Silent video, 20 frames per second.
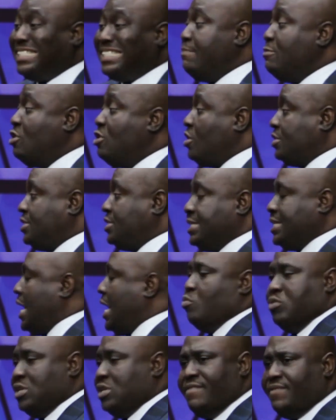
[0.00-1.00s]
same God says,
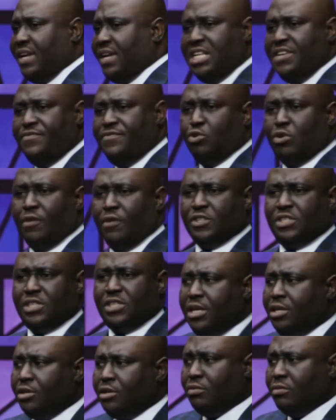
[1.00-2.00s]
I will never leave you nor
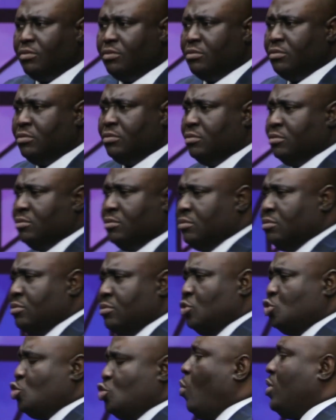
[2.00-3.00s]
forsake you.
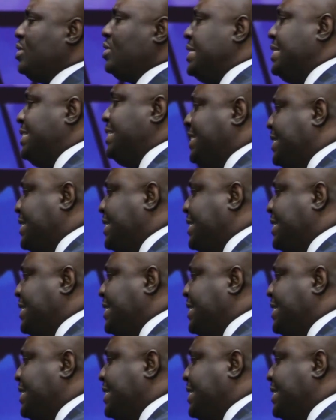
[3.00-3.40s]
So, what he